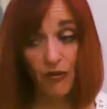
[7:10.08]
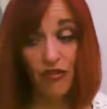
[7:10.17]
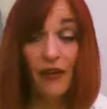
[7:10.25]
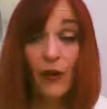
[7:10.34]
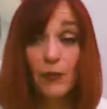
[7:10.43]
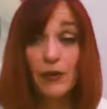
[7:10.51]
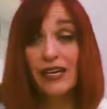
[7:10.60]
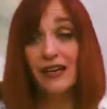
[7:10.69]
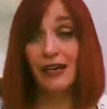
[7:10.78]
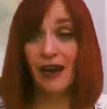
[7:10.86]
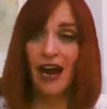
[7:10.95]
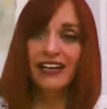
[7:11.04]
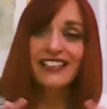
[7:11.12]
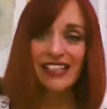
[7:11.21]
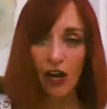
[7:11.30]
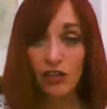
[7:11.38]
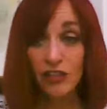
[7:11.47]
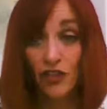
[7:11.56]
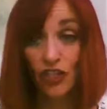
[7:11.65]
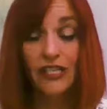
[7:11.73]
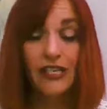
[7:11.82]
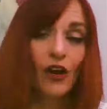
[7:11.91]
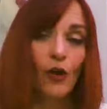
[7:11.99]
therapy
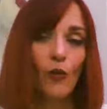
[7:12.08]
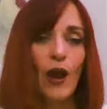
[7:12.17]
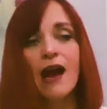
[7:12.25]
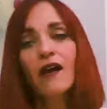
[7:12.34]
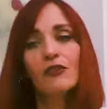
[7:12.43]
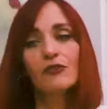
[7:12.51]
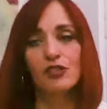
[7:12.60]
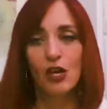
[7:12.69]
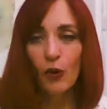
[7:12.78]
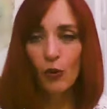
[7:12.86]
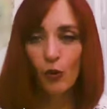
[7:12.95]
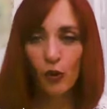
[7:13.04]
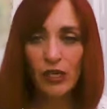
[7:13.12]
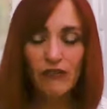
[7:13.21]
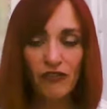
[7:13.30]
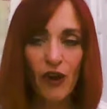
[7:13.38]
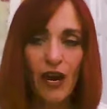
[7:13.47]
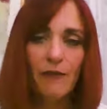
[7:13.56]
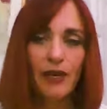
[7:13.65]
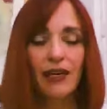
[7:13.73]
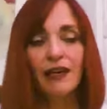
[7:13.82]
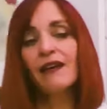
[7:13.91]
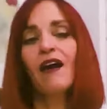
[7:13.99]
ideology around
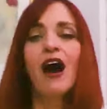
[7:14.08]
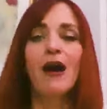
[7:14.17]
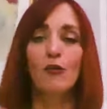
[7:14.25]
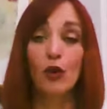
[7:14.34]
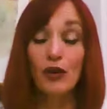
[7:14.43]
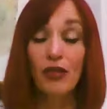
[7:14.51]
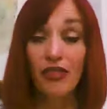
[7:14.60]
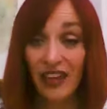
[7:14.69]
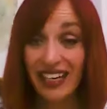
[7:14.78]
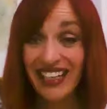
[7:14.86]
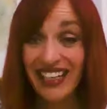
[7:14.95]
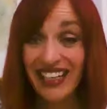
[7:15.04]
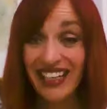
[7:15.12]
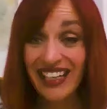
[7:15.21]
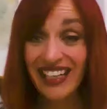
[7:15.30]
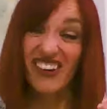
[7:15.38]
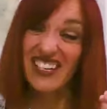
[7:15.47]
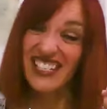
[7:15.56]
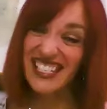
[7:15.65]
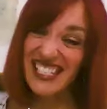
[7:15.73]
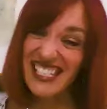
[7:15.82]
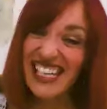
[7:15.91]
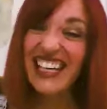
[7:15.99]
reframing our thinking, our
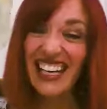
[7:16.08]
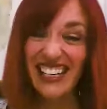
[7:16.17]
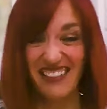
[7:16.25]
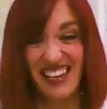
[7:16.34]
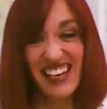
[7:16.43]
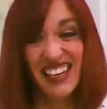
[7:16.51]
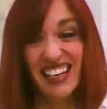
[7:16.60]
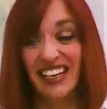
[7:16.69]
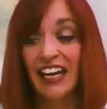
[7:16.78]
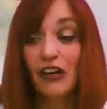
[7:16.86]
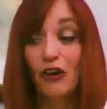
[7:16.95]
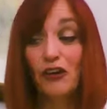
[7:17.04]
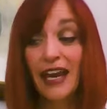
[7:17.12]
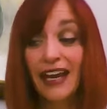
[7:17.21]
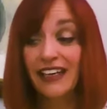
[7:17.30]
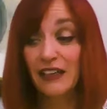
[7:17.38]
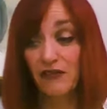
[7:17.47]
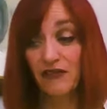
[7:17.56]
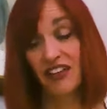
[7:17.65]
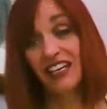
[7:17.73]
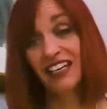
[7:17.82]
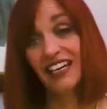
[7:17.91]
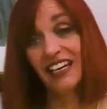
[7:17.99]
stinking thinking, and our negative
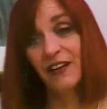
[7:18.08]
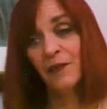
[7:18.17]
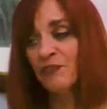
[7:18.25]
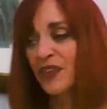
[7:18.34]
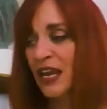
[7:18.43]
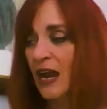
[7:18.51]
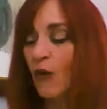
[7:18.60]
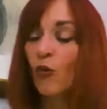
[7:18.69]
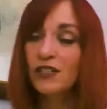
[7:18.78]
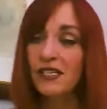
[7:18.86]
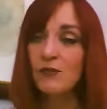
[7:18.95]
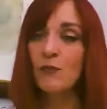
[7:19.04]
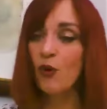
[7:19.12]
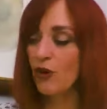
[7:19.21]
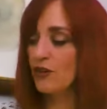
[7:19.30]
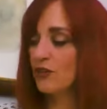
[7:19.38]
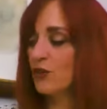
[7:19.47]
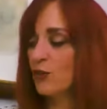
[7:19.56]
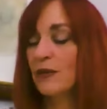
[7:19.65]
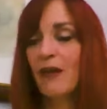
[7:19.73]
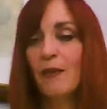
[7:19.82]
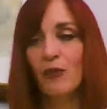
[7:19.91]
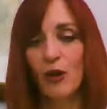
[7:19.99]
thinking. And what's important to
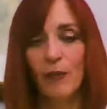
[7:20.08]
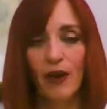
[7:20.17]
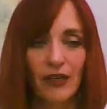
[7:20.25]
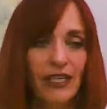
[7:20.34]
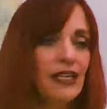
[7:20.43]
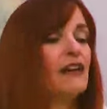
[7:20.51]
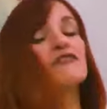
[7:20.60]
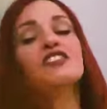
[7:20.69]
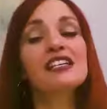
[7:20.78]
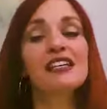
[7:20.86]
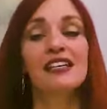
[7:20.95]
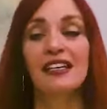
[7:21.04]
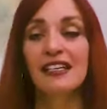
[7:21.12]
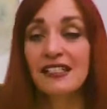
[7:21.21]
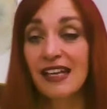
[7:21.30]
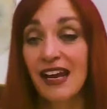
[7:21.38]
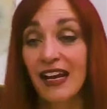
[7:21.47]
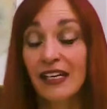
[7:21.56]
remember about EFT is that